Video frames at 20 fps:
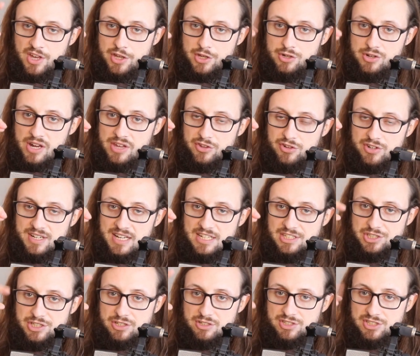you're either
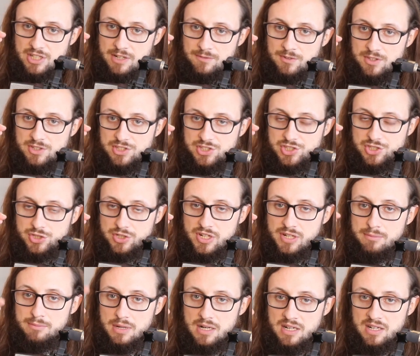catching yourself on the
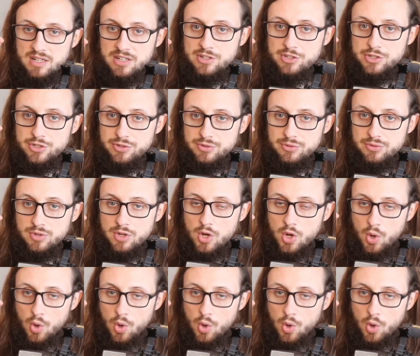string behind you